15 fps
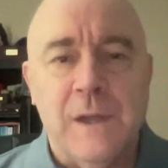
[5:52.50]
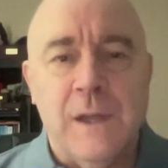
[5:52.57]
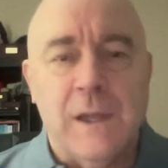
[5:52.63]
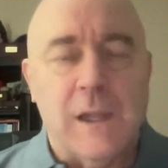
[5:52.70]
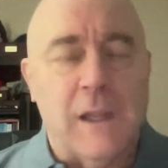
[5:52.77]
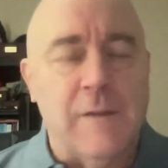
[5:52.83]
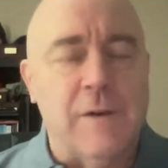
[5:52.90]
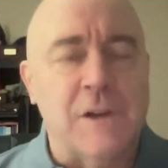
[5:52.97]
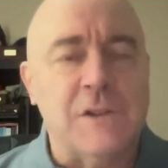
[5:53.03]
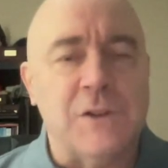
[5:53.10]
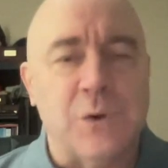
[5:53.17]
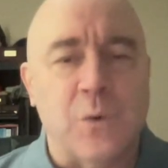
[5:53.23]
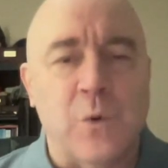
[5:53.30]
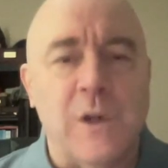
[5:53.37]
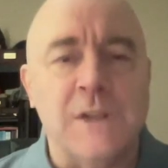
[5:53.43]
Give us
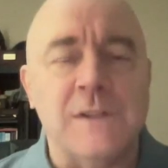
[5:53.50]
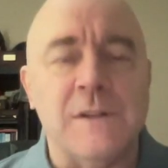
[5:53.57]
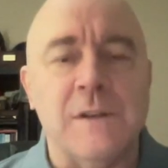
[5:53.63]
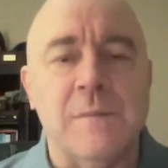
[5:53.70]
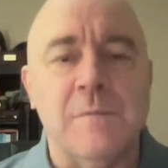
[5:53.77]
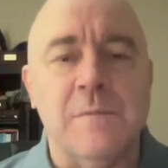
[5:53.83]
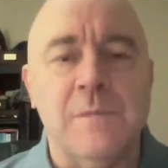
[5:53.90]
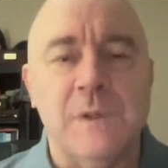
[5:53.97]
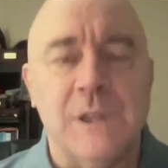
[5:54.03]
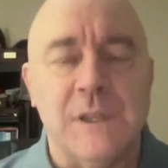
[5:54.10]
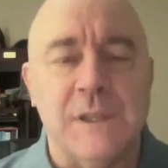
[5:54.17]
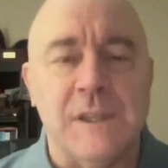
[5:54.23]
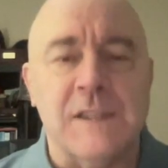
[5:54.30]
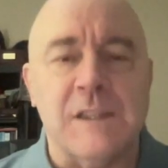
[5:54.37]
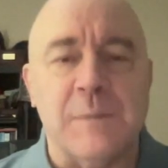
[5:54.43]
the wisdom, the
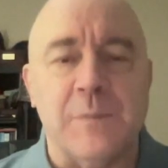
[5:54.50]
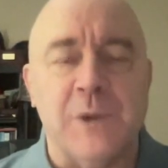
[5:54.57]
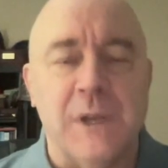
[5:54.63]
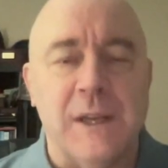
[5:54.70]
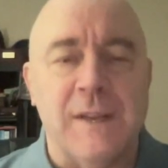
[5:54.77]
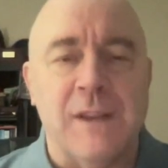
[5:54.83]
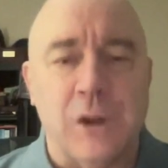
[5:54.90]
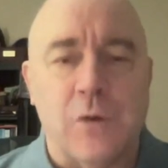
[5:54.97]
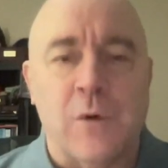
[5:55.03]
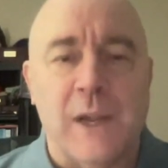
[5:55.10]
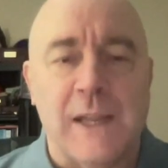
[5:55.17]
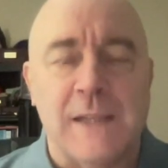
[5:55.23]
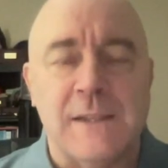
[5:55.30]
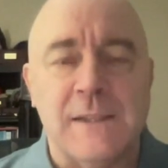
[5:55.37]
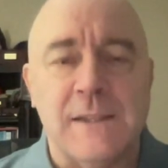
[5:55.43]
discipline, and the
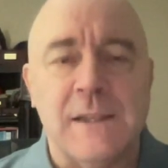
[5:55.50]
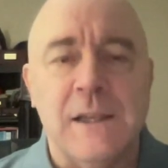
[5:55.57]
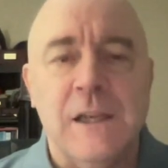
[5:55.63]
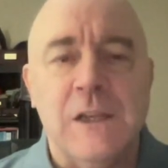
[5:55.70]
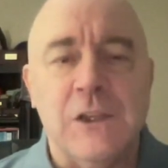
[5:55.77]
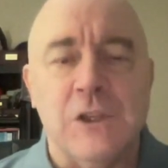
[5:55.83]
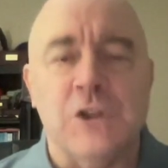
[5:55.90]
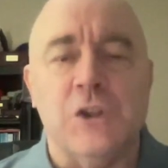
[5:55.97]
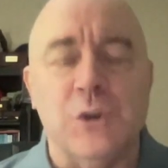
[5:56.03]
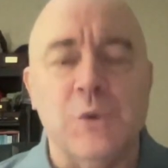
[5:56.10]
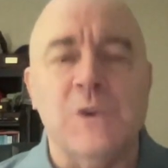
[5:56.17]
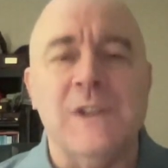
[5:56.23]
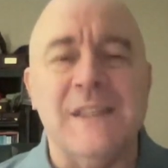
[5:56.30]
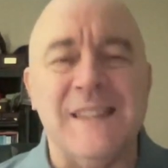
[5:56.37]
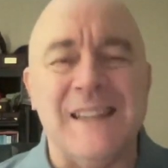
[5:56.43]
grace to do
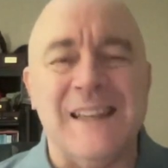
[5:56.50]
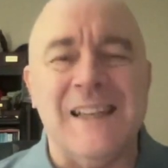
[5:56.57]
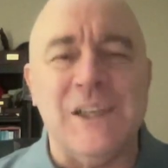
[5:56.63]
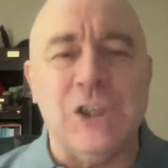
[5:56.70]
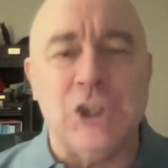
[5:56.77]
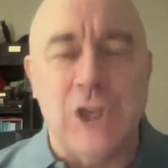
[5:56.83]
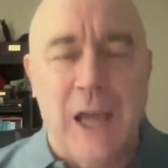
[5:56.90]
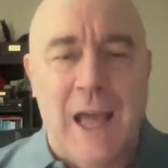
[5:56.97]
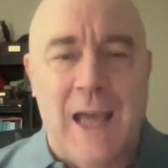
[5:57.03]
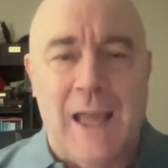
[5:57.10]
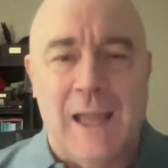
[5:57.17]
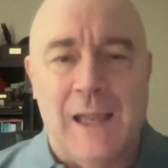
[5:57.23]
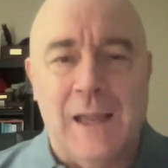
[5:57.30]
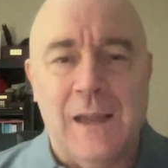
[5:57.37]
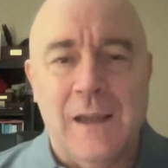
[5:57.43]
this each
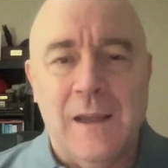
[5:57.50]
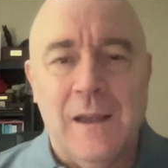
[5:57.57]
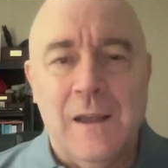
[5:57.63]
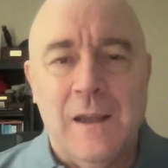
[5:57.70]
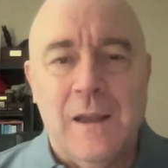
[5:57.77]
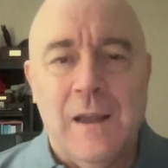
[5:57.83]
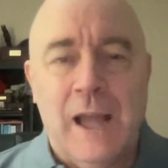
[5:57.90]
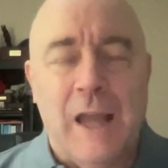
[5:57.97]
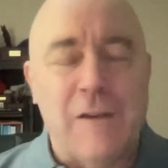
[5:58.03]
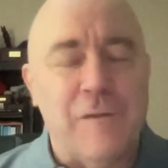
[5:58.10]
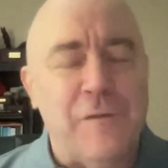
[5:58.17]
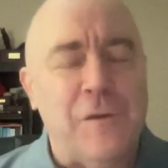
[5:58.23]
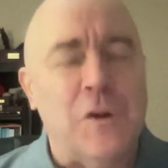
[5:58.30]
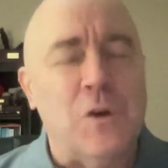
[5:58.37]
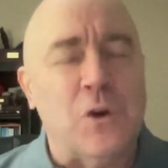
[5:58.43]
day and
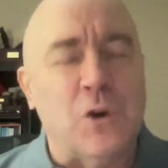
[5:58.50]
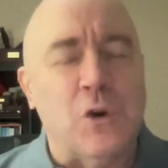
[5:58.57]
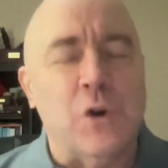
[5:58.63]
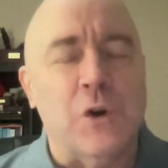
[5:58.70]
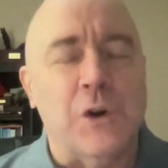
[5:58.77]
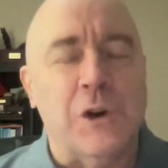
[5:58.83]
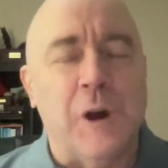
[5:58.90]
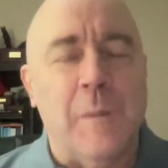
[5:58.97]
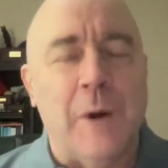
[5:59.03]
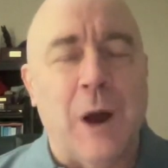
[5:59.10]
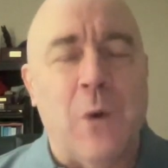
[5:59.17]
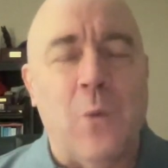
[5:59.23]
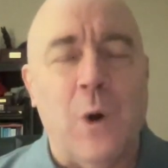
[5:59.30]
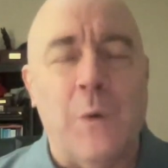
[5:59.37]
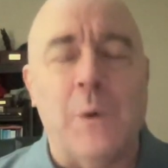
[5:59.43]
feel good
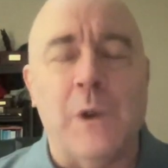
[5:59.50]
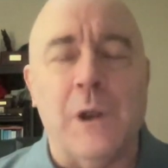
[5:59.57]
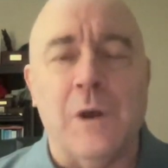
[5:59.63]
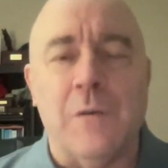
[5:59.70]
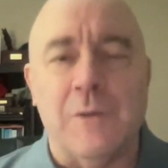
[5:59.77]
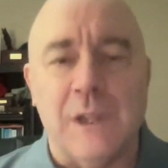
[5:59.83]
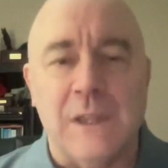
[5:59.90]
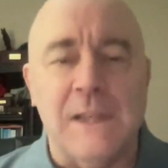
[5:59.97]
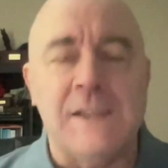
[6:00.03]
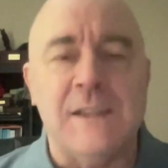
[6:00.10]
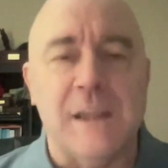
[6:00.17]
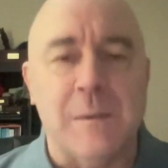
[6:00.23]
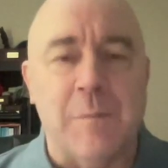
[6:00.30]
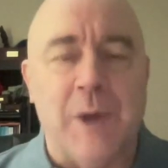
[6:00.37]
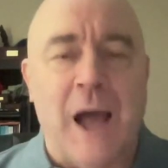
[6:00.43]
about what we are
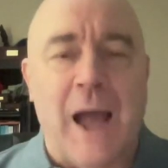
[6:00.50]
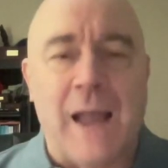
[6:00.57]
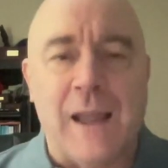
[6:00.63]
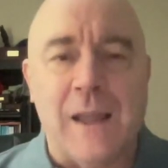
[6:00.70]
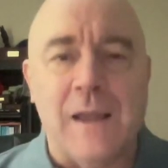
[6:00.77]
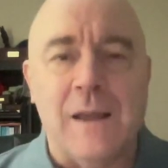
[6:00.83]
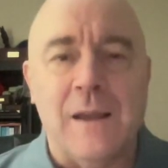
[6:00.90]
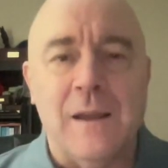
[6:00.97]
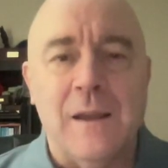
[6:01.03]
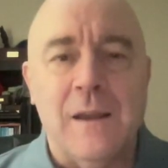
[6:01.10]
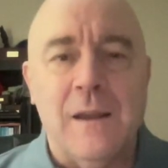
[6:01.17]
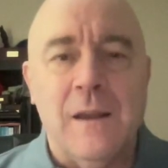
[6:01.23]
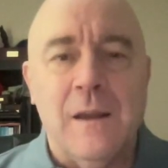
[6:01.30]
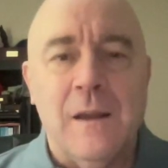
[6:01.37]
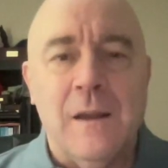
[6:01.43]
releasing back
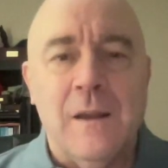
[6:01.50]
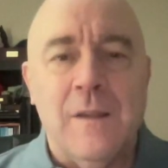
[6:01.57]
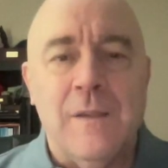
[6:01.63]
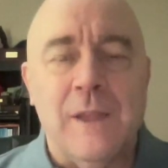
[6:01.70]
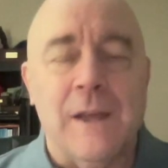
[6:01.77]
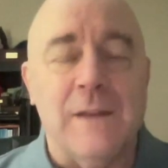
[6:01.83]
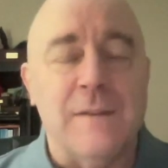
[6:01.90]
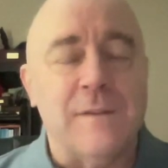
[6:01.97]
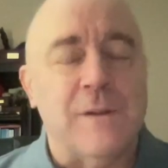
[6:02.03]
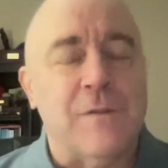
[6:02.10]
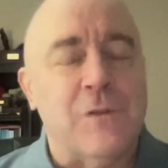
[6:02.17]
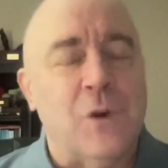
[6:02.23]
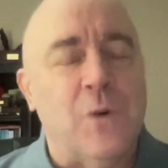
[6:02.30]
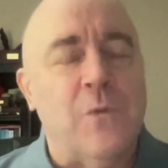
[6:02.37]
that is of no